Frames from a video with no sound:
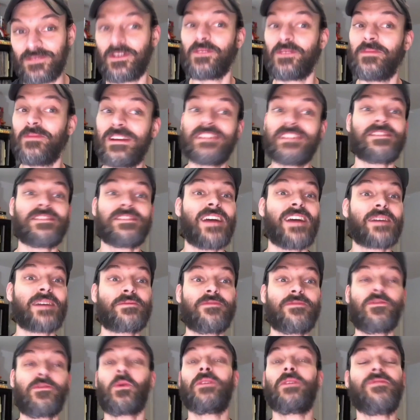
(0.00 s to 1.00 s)
this road many
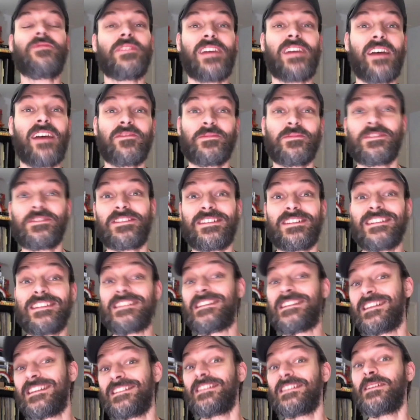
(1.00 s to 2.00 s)
times before. If the government's
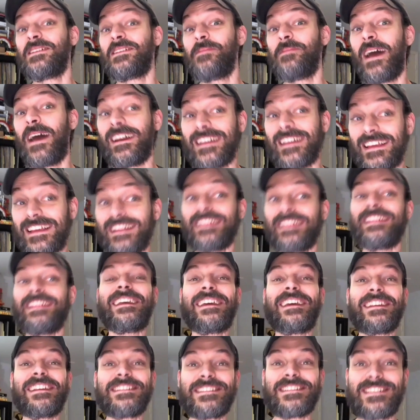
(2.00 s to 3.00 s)
consistent about
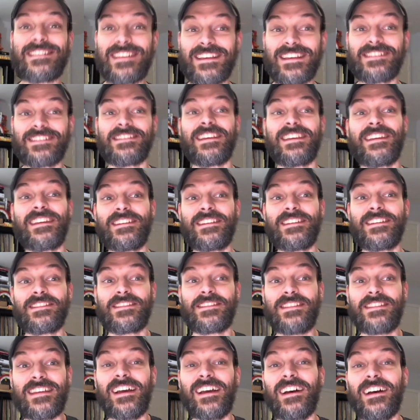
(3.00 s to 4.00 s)
anything, it is this. It
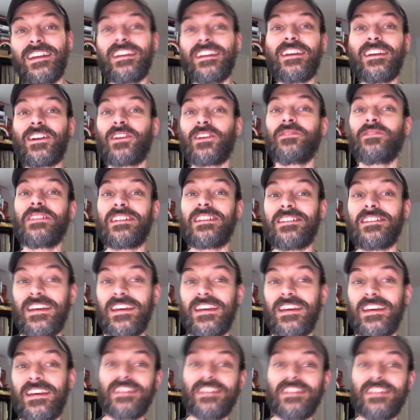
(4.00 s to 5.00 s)
is the unnerving
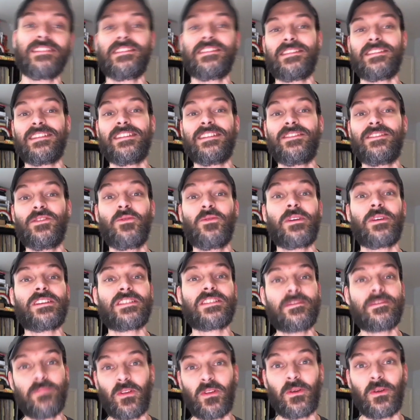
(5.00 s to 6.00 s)
tendency to
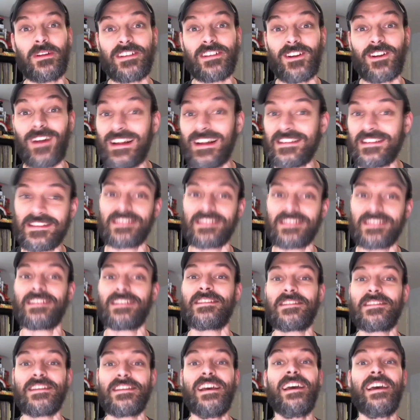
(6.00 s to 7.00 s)
exploit
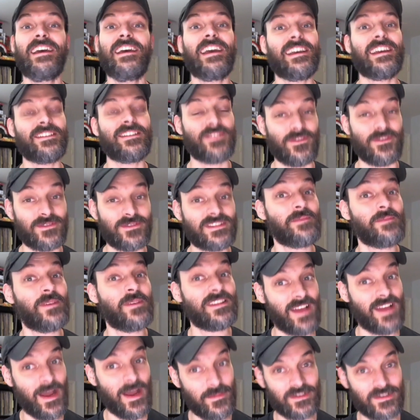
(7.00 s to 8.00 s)
crises and use
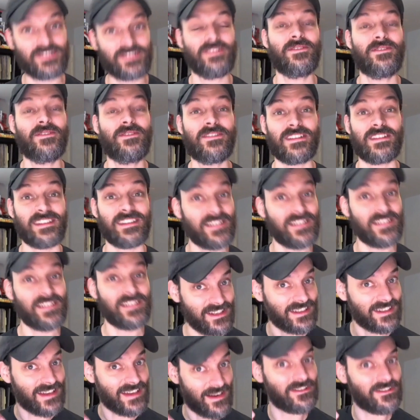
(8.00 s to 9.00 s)
them as
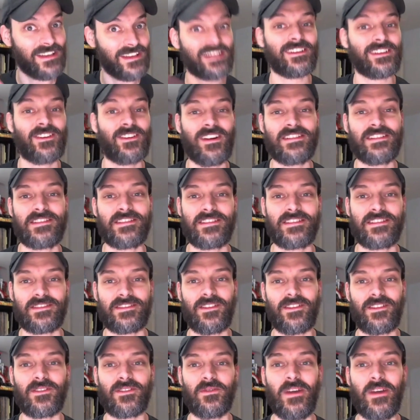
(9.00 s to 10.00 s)
opportunities. Yeah, never let a
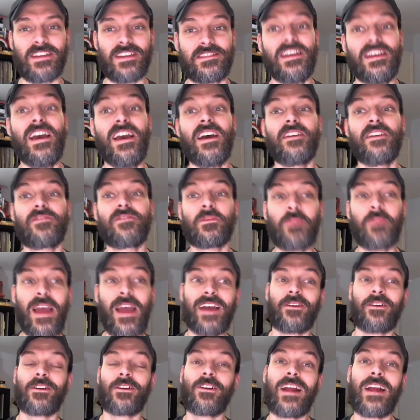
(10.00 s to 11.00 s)
crisis go to waste. For
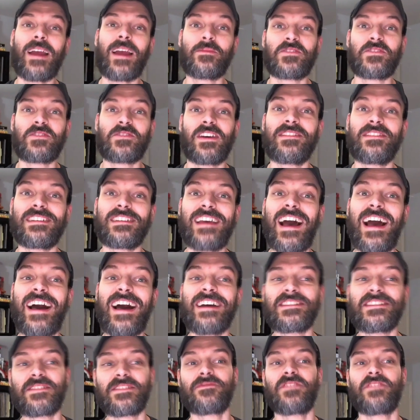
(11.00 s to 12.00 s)
power grabs under the
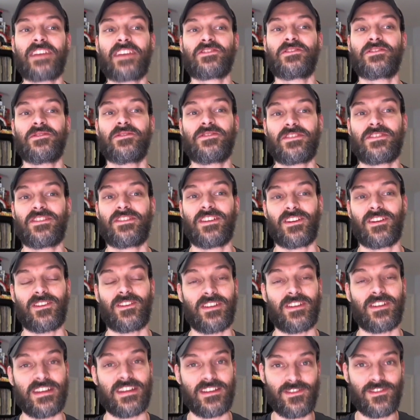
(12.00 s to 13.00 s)
guise of national
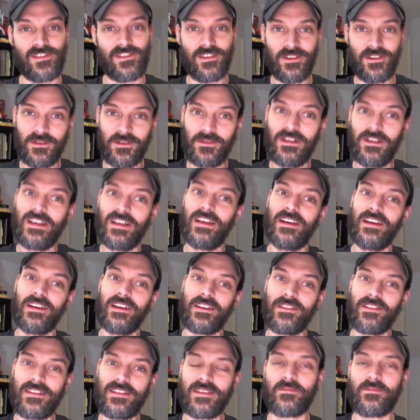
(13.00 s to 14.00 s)
security. Cue
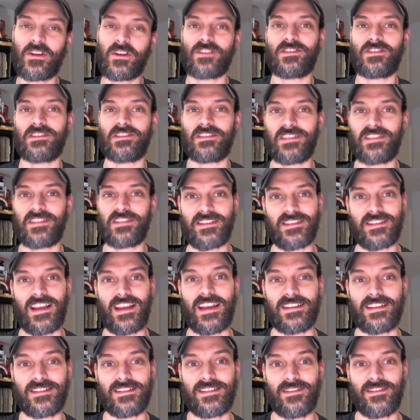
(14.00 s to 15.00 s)
the emergency
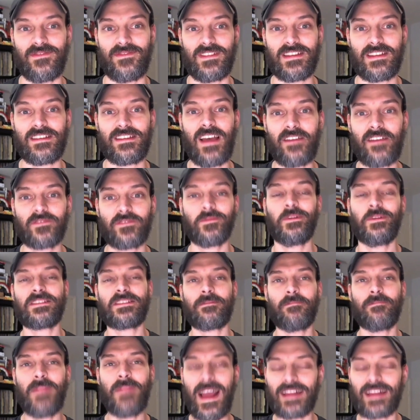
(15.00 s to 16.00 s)
state, the
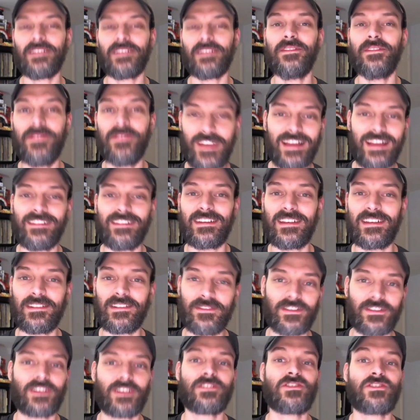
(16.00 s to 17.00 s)
government's
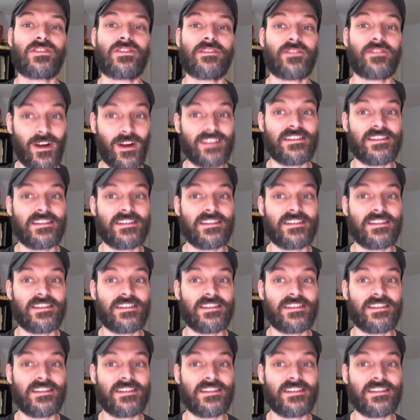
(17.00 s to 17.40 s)
Machiavellian version of